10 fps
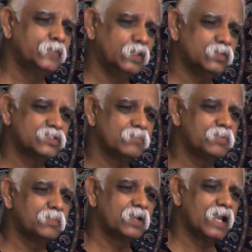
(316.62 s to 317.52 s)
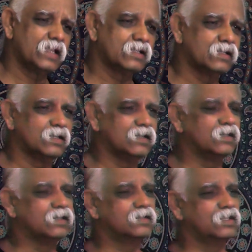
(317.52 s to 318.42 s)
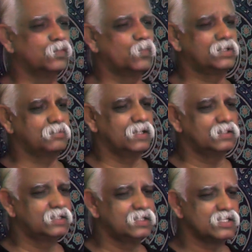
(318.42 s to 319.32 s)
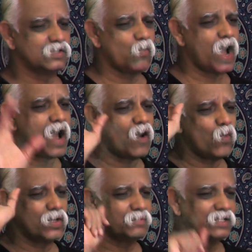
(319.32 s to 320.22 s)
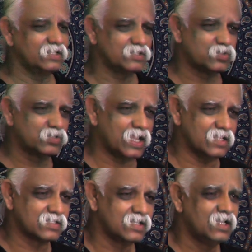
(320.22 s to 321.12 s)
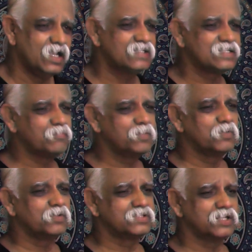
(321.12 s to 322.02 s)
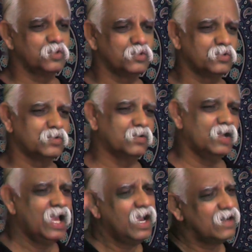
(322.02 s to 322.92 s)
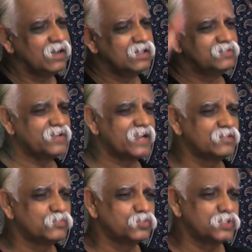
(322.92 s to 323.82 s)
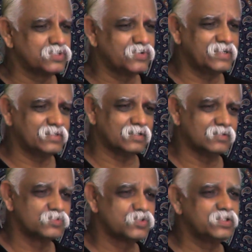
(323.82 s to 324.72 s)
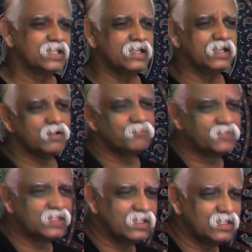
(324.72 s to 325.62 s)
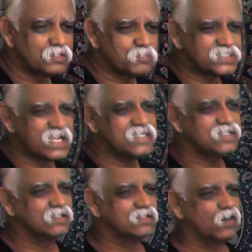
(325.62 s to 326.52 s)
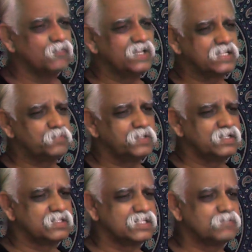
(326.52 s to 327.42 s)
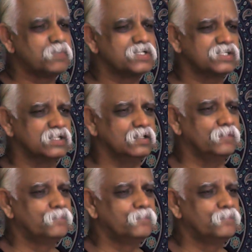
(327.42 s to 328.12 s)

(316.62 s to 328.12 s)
You know, some people like, watermelon, and they say, wow, watermelon is so nice. And some people will say, no, dragon fruit is greater. So the interpretation of the experience is personal.